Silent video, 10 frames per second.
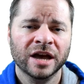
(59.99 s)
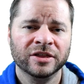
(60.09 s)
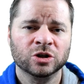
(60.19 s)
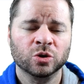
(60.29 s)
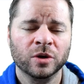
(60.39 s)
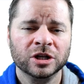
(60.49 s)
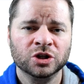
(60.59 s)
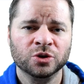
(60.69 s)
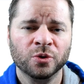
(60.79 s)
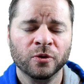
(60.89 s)
and then
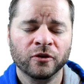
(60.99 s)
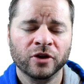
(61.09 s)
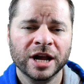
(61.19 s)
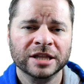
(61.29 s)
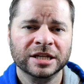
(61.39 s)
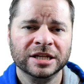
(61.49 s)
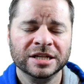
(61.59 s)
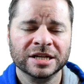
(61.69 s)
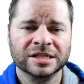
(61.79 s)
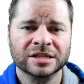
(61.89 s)
22 for Anthony
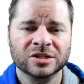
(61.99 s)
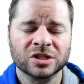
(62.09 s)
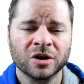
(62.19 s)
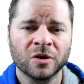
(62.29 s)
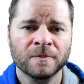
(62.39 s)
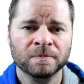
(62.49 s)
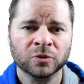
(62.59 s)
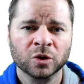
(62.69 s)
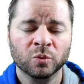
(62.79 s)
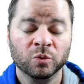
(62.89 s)
Dixon. So
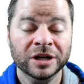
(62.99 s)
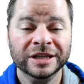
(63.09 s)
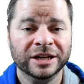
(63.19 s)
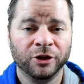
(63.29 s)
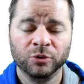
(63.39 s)
really a